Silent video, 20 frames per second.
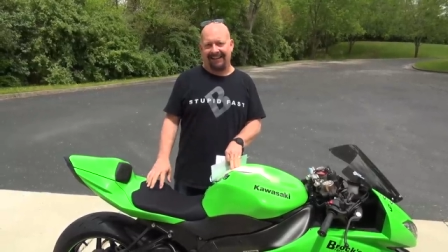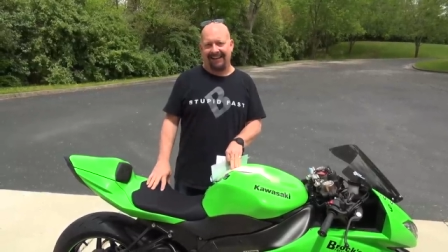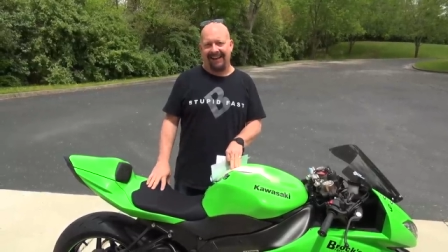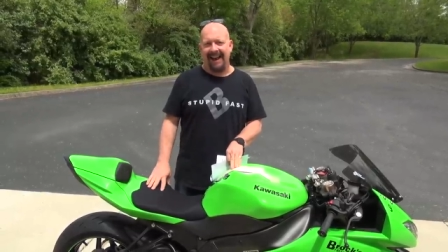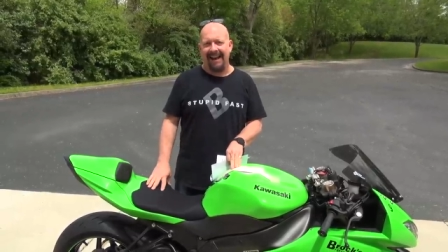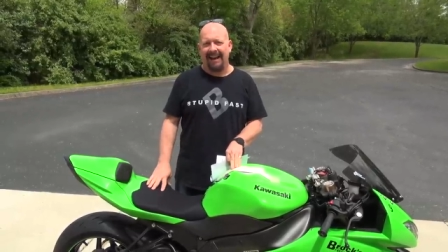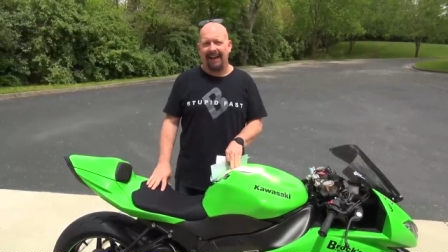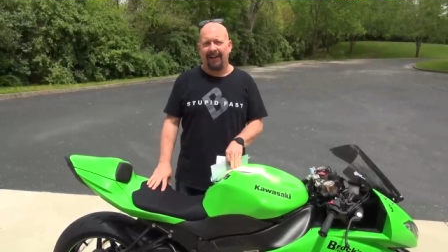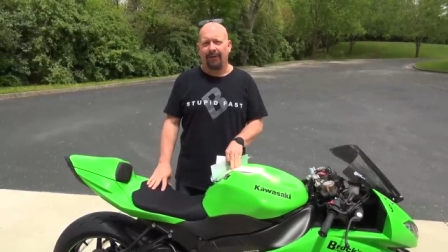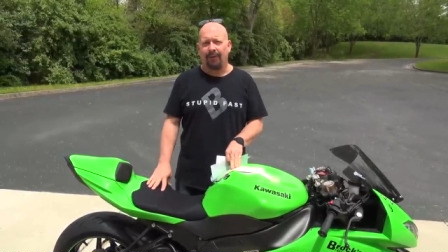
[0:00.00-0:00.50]

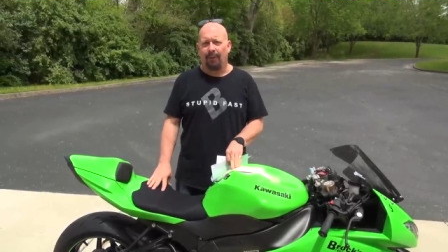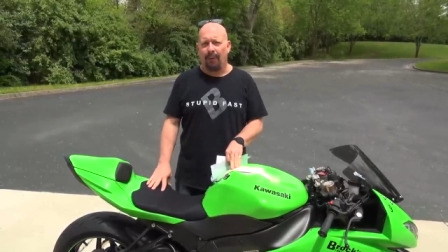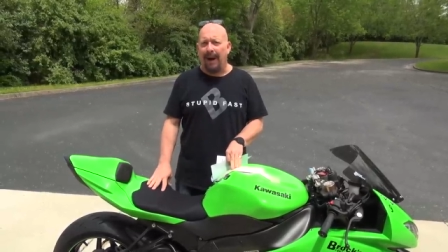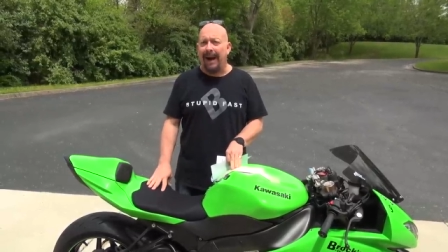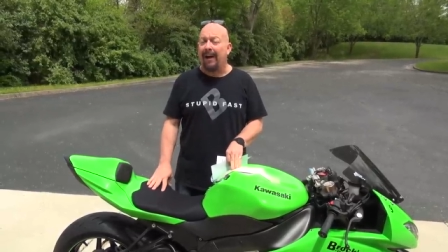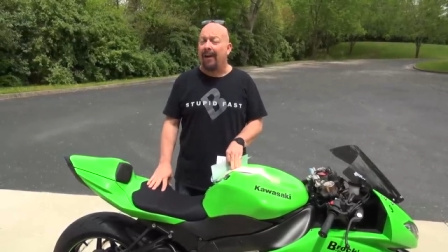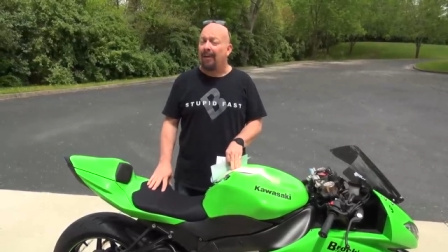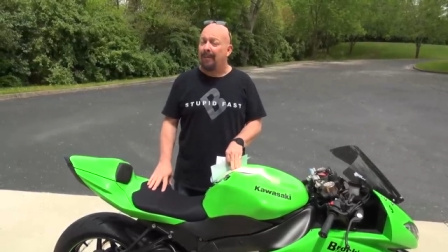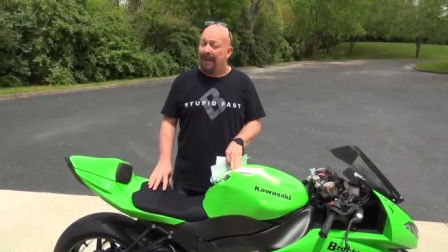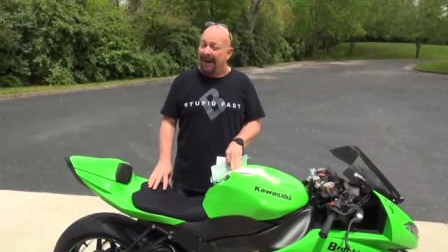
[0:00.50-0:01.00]
like it's
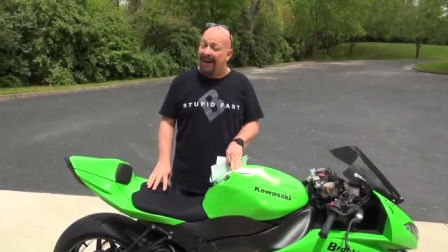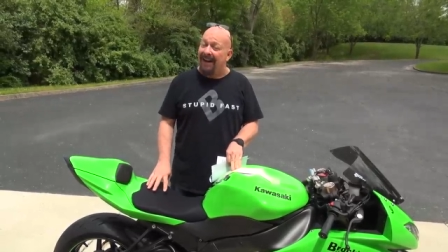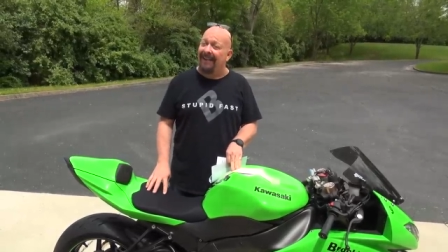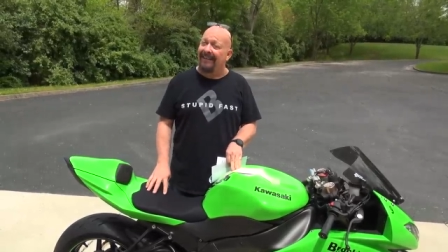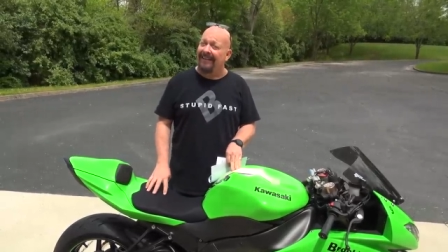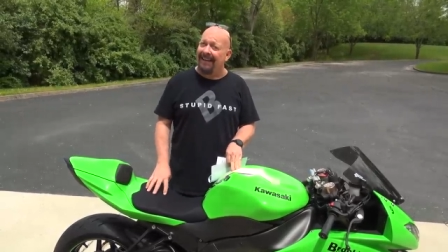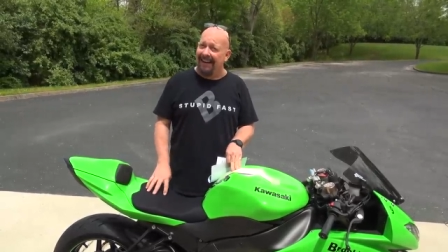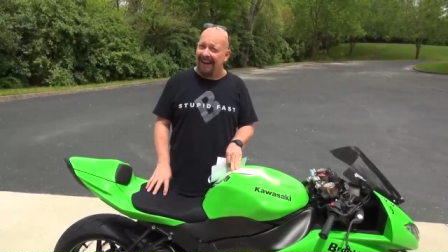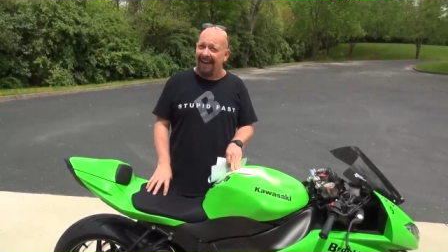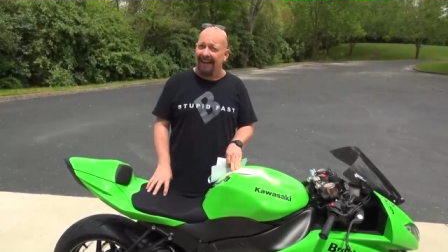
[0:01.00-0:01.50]
rare,
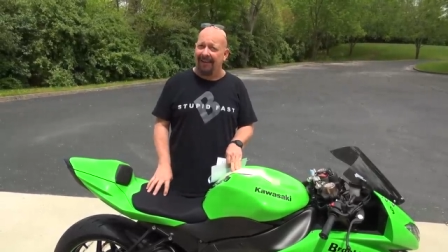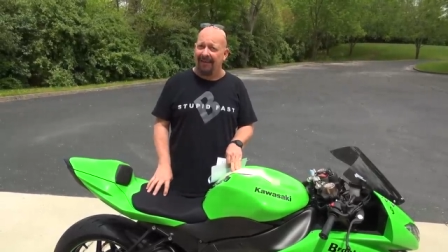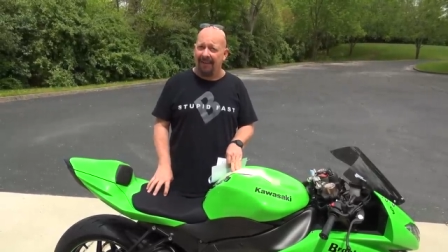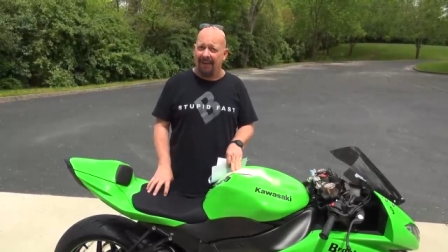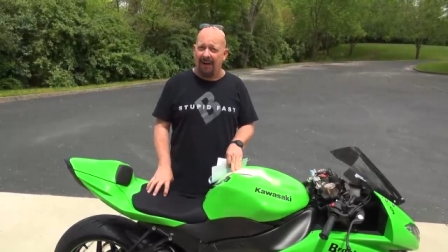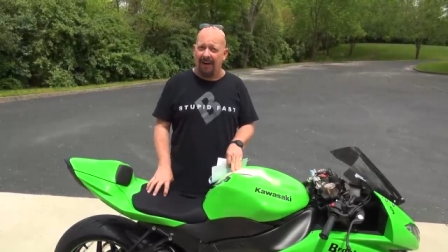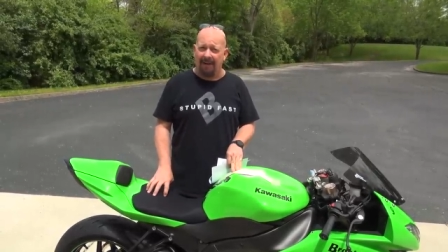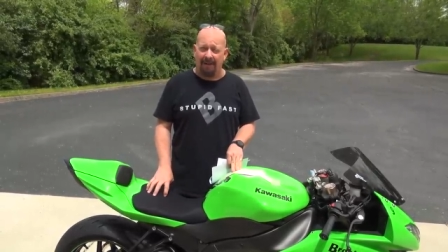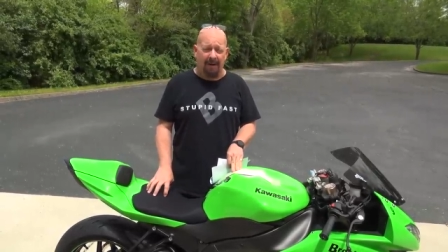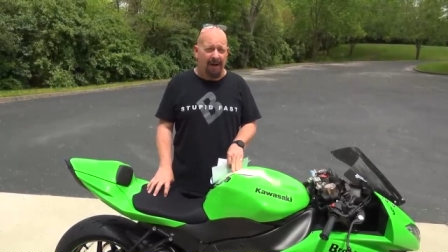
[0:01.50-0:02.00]
because it is
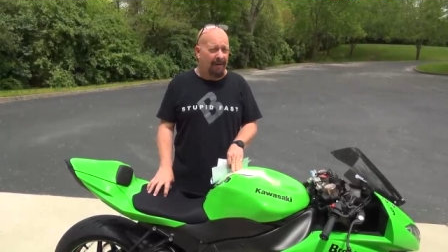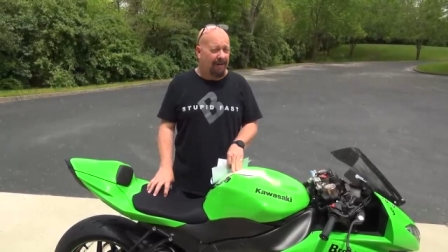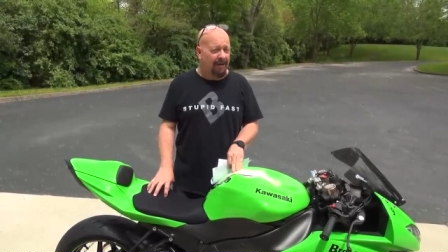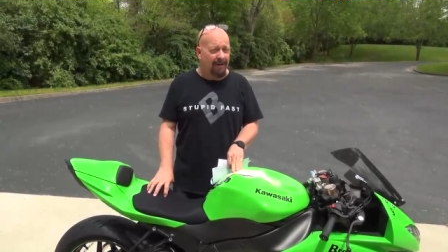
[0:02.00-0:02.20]
very rare.